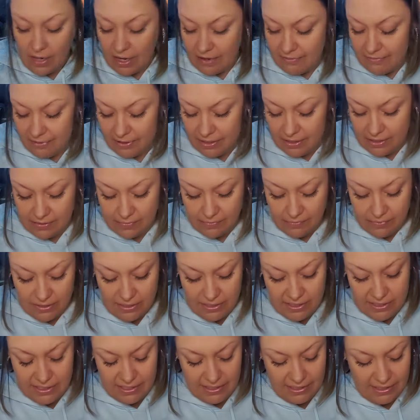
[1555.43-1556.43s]
I forgot
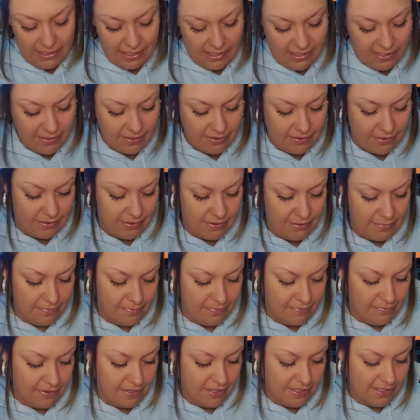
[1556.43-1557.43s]
what to tell you guys earlier
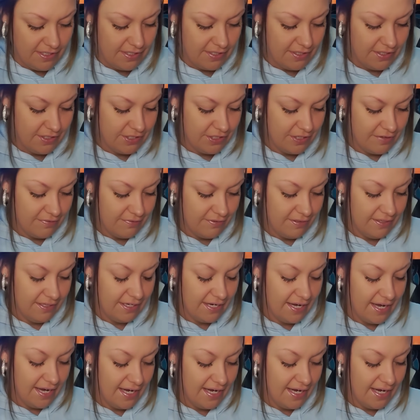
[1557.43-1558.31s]
before I started shuffling.